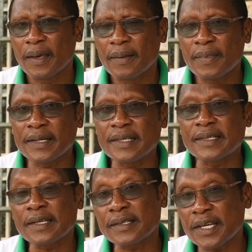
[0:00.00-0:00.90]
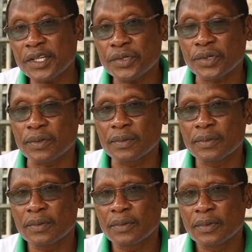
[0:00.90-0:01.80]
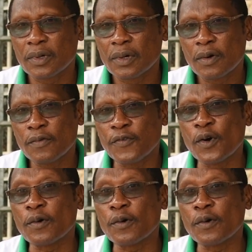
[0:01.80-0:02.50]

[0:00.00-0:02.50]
that is essential for